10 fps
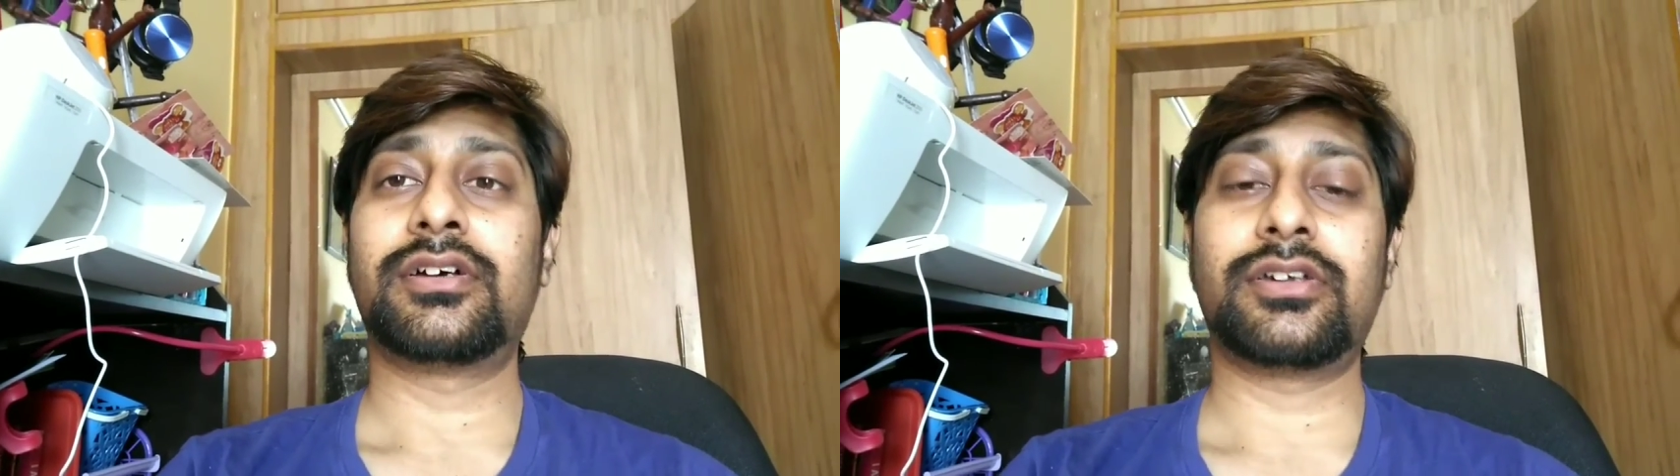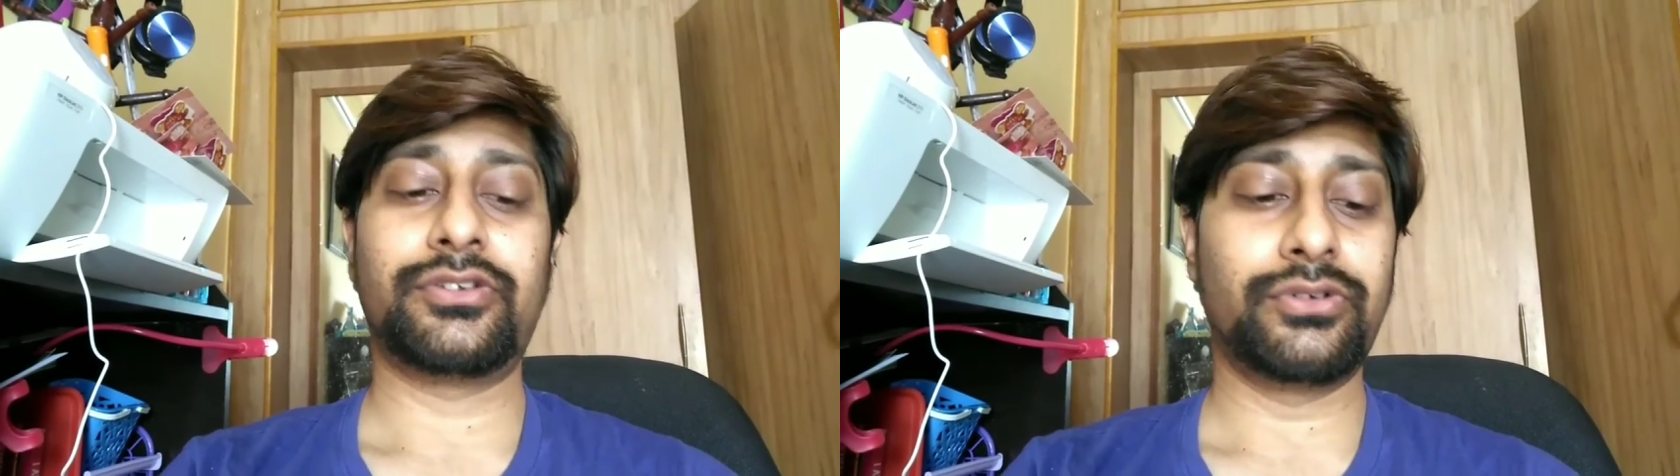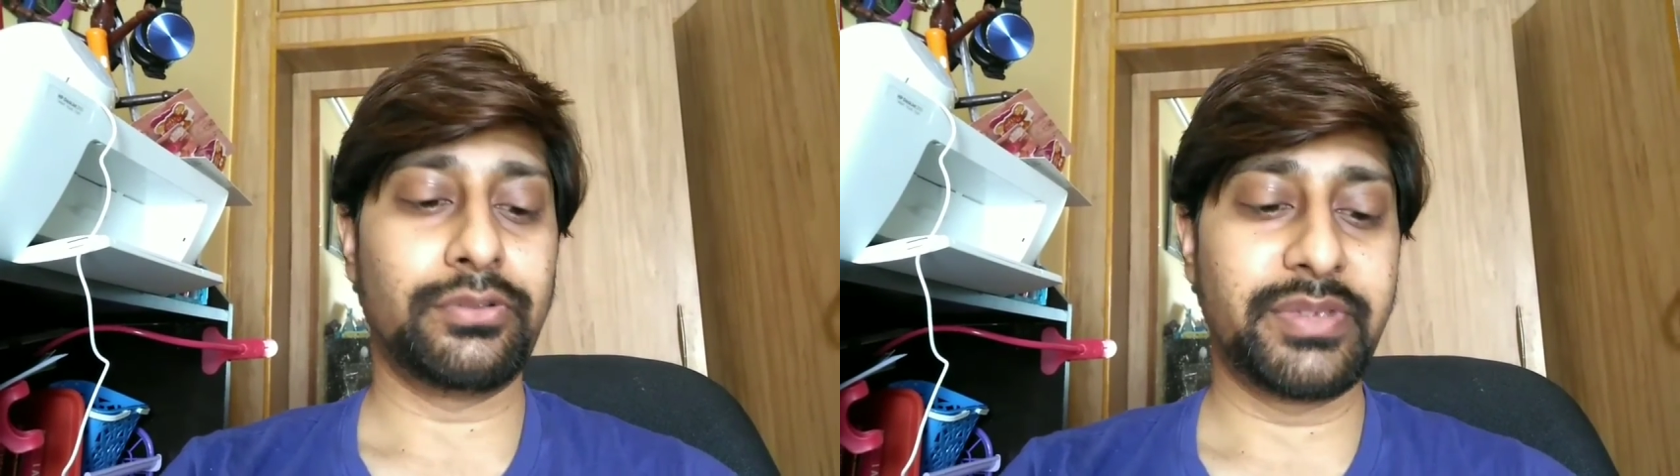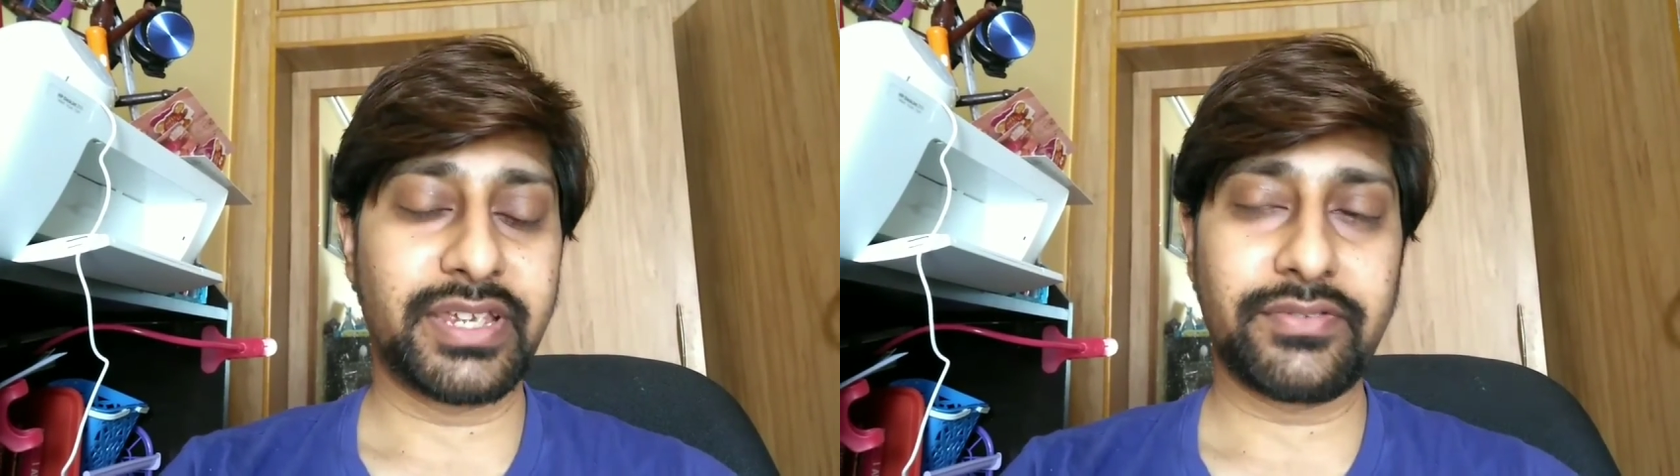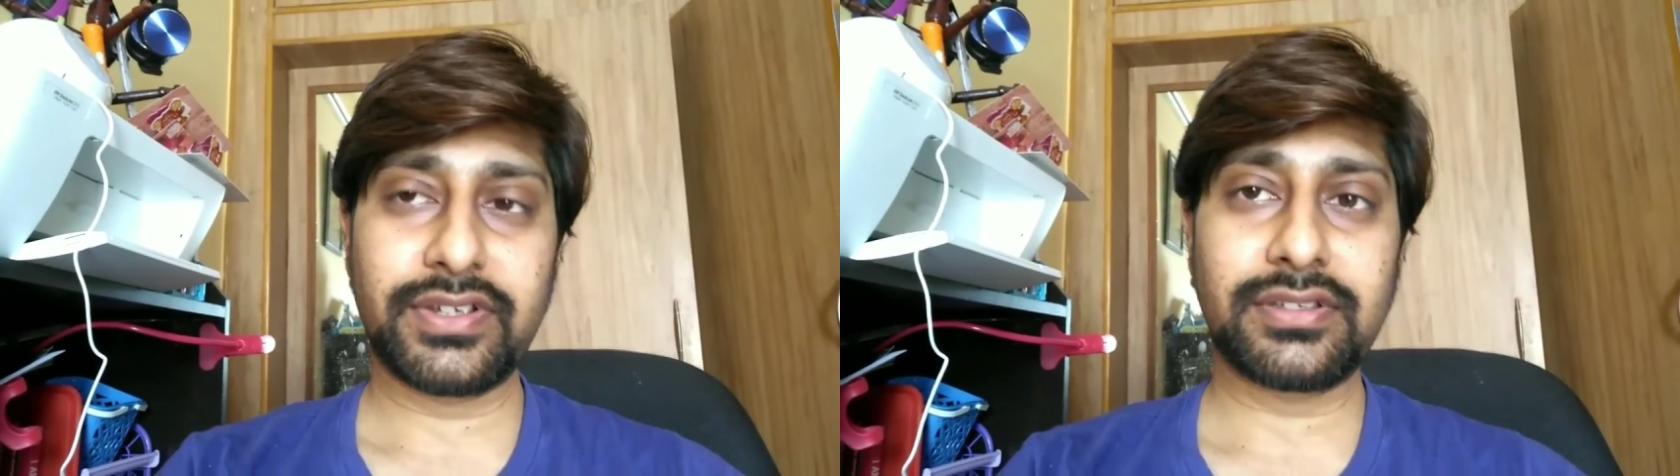uh, you'll
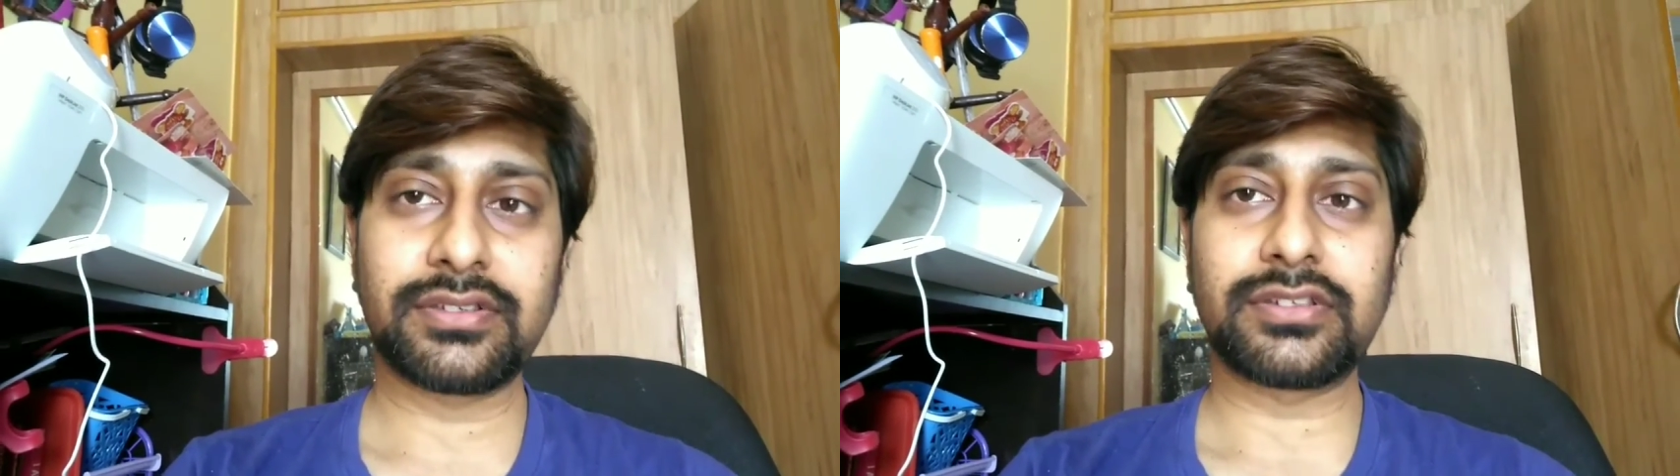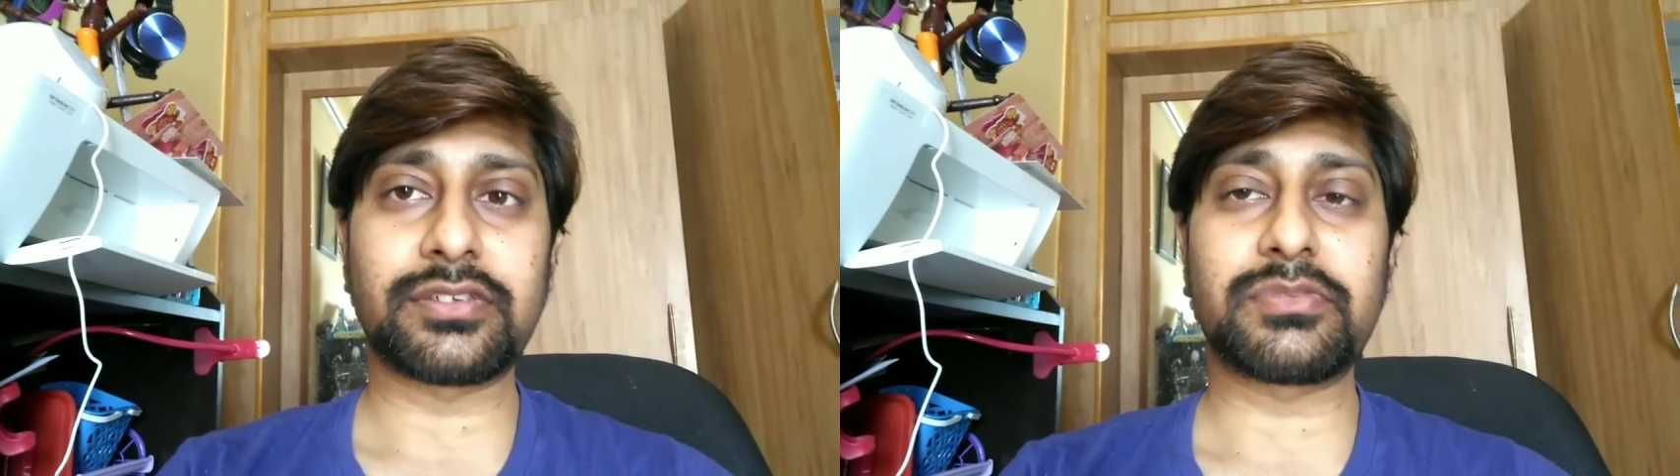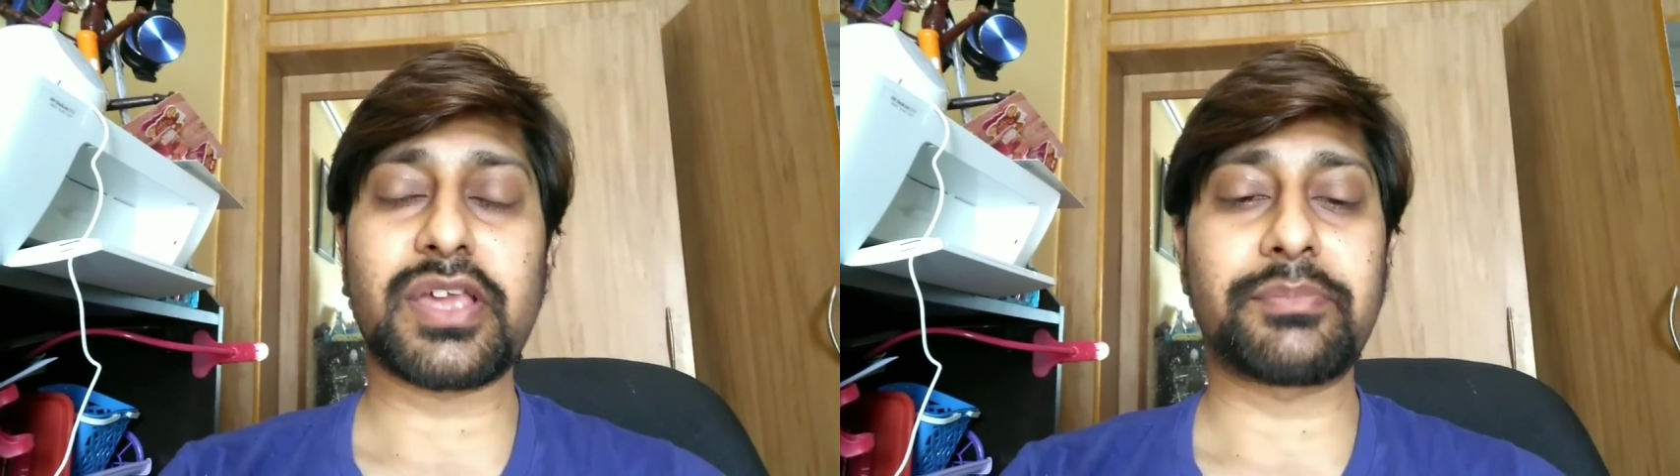be given some